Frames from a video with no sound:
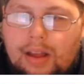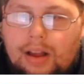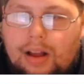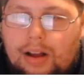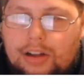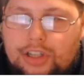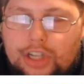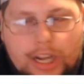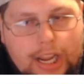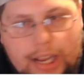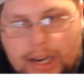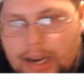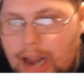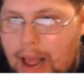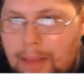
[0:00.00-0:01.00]

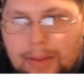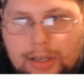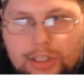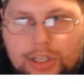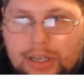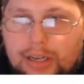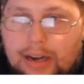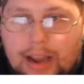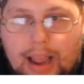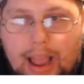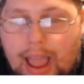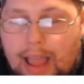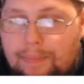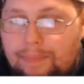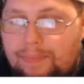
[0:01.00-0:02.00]
Shaheed, I mentioned,
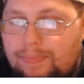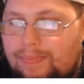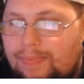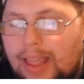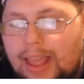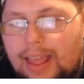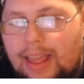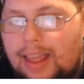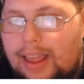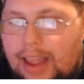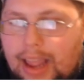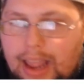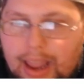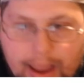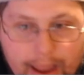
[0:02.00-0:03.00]

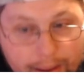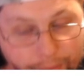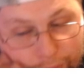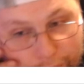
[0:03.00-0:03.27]
if